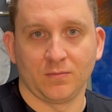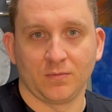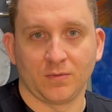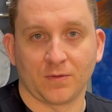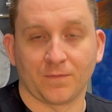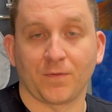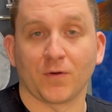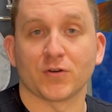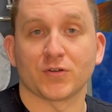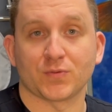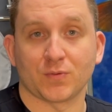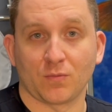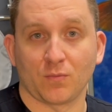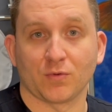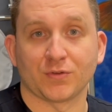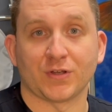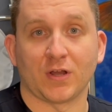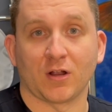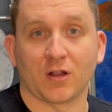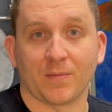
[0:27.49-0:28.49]
The first one
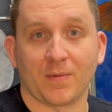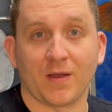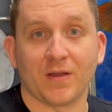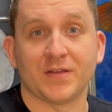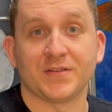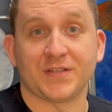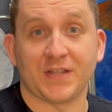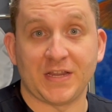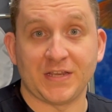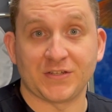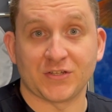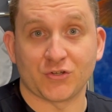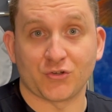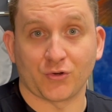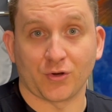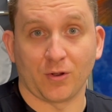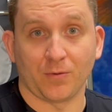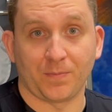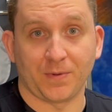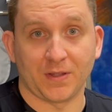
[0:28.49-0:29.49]
we'll talk about is
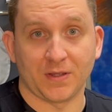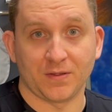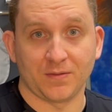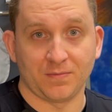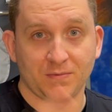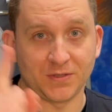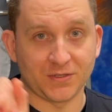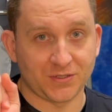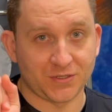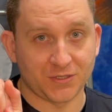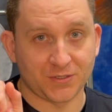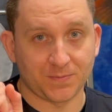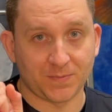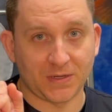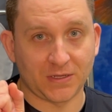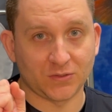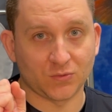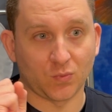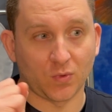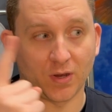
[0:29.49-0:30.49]
esotropia. This just
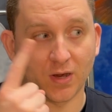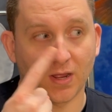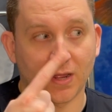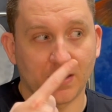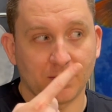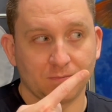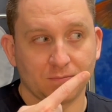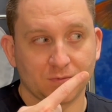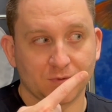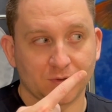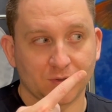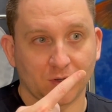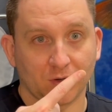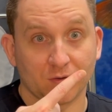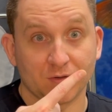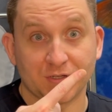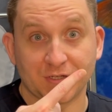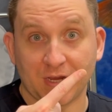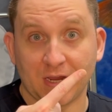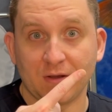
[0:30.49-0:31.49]
means one eye
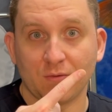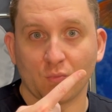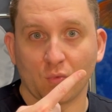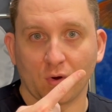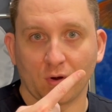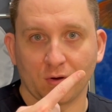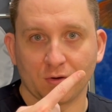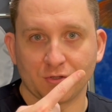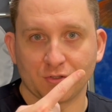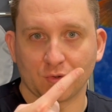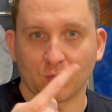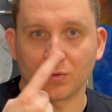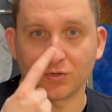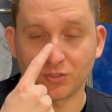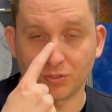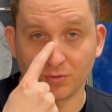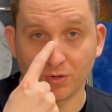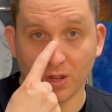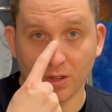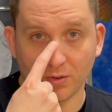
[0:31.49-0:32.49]
turns inward towards
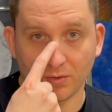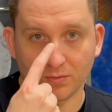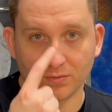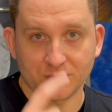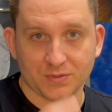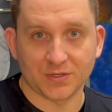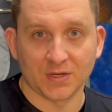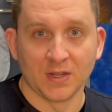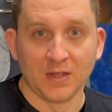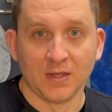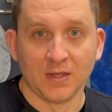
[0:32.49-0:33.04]
your nose.